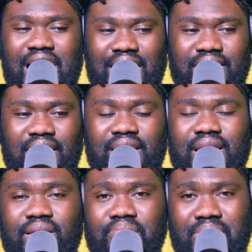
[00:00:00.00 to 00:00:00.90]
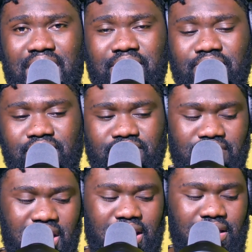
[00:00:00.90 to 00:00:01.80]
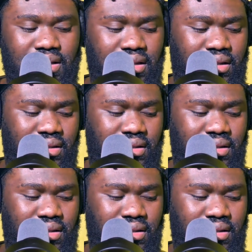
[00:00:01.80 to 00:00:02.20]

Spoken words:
I think my main